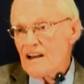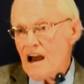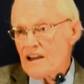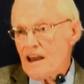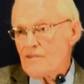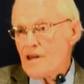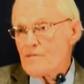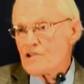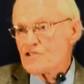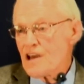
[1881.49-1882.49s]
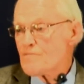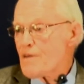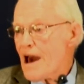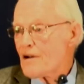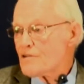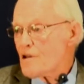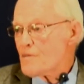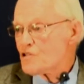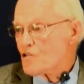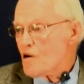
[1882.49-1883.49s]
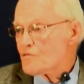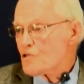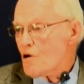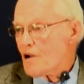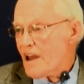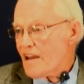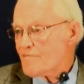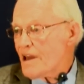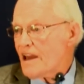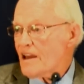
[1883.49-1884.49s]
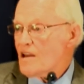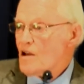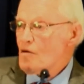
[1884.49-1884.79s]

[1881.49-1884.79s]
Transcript: I gave them the same pattern that Mr. Armstrong gave me,